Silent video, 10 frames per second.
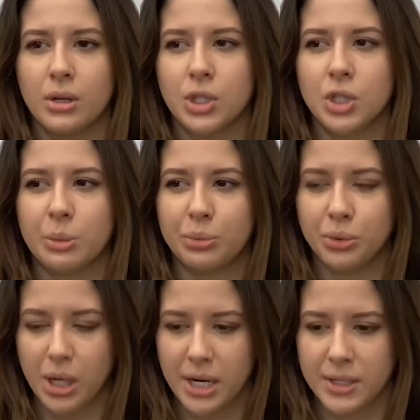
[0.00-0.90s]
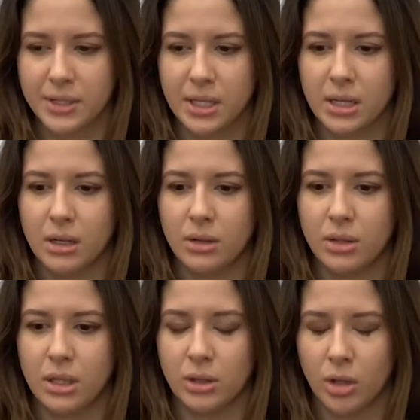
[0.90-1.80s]
surprising
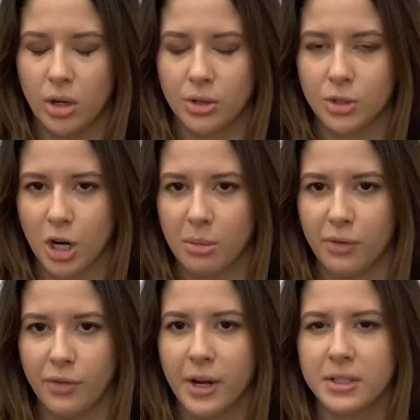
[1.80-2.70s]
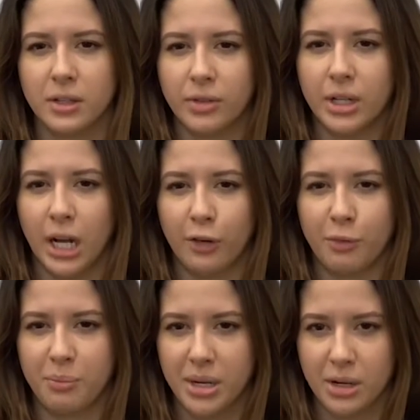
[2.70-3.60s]
the long-term effects of it
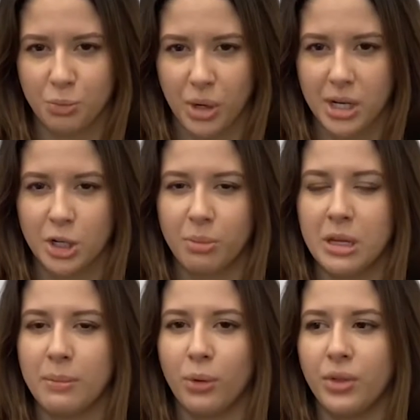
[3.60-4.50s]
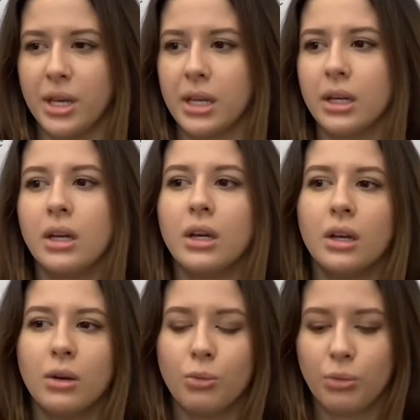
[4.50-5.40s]
have been, right? People think
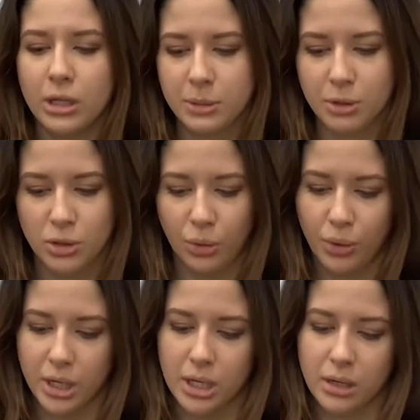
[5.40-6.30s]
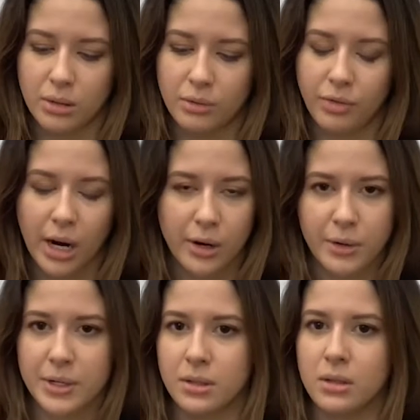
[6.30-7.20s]
respiratory
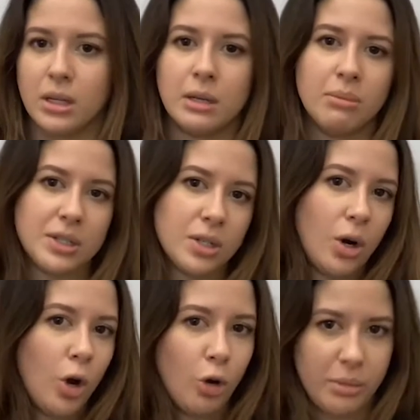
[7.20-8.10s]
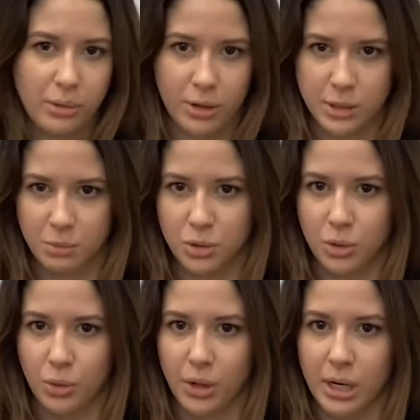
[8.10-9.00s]
virus, it must all be
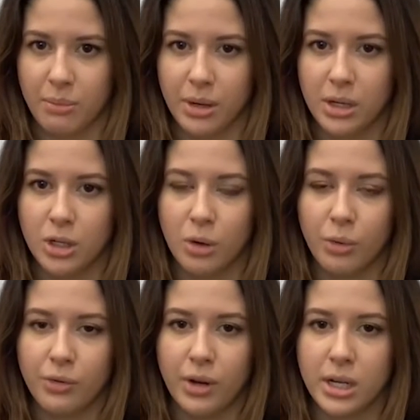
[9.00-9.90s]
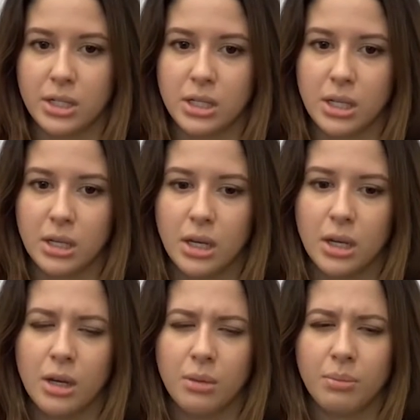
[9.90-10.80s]
respiratory, but we're finding
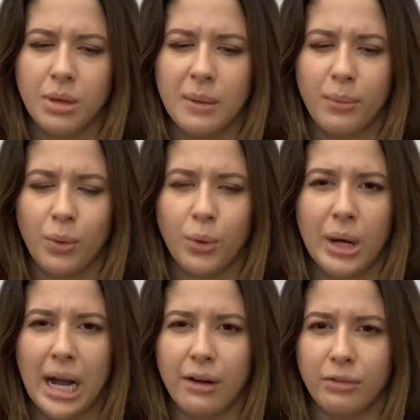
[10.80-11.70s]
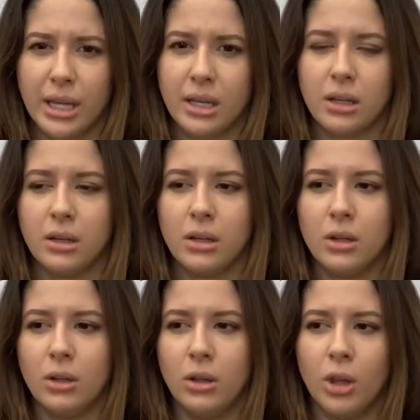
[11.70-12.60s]
people who have like
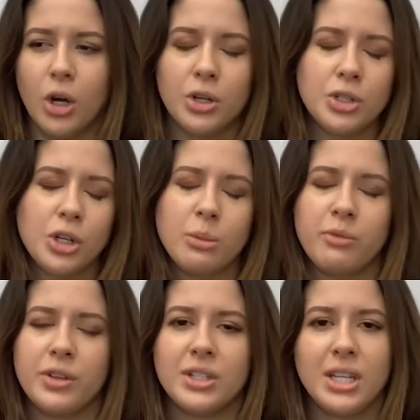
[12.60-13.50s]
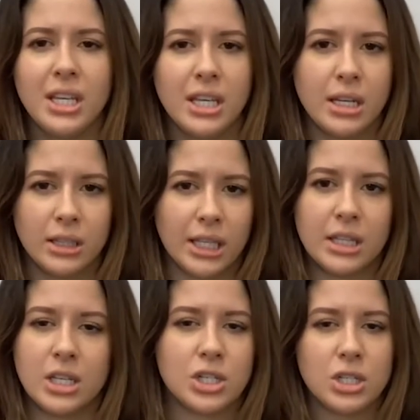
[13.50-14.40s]
long-term fatigue, like
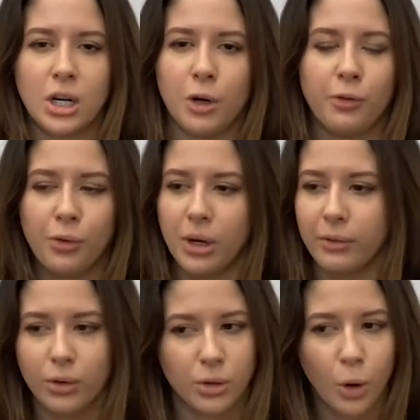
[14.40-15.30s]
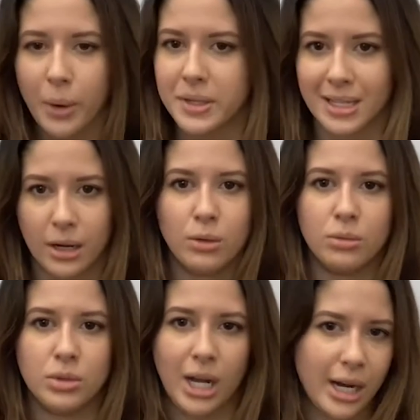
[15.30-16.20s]
they just are forever and always
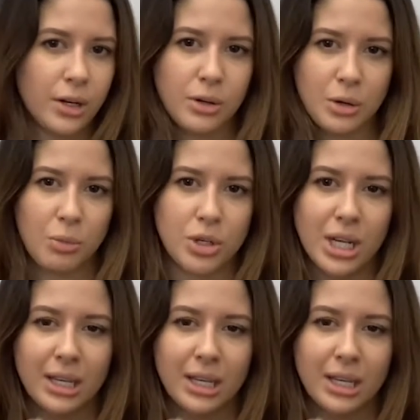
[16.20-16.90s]
now tired, which I